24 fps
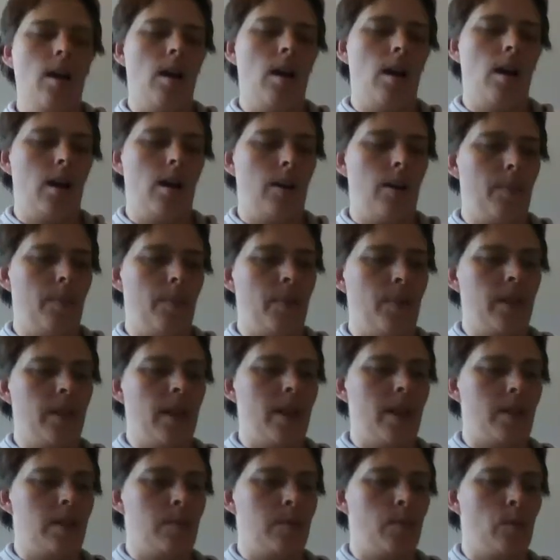The
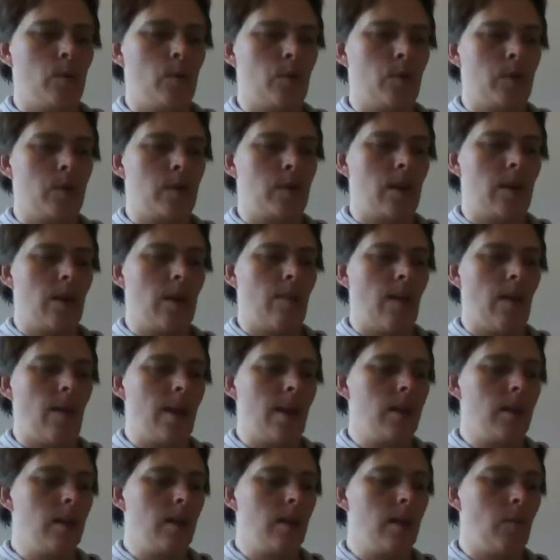next book that I
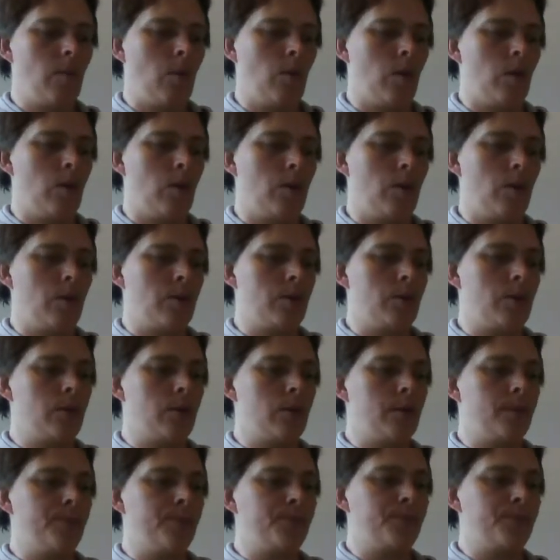read was